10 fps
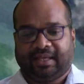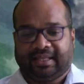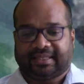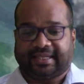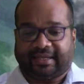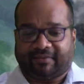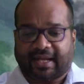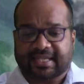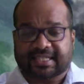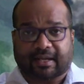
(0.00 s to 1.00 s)
The
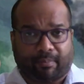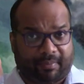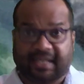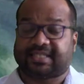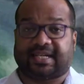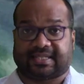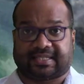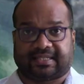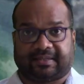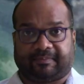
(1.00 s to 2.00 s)
Yavanas are
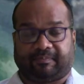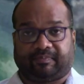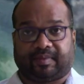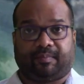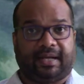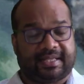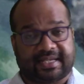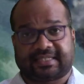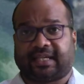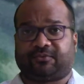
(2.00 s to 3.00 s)
mlechas.
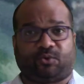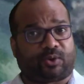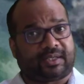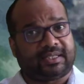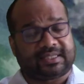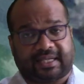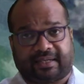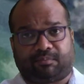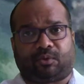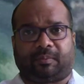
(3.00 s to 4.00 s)
Mlechas are foreigners,
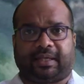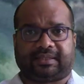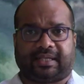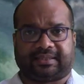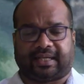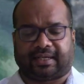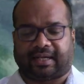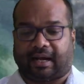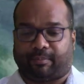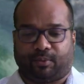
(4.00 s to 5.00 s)
and more mlechas are
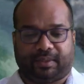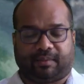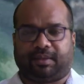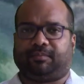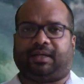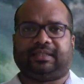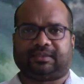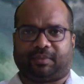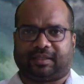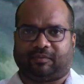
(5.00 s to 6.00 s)
abominable ones
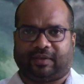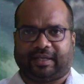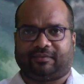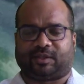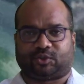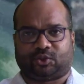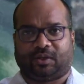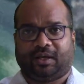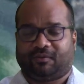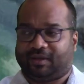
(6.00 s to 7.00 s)
by the very virtue,
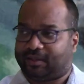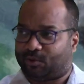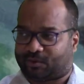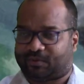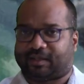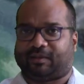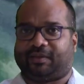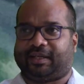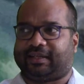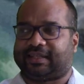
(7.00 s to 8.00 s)
whether the
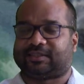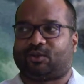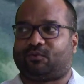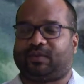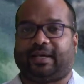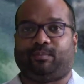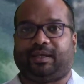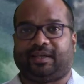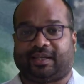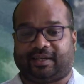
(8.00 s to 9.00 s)
very reason of they
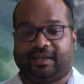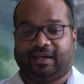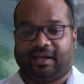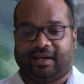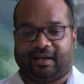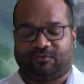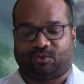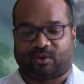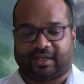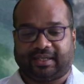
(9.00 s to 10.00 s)
being a
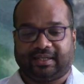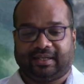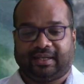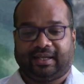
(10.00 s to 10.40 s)
foreigner.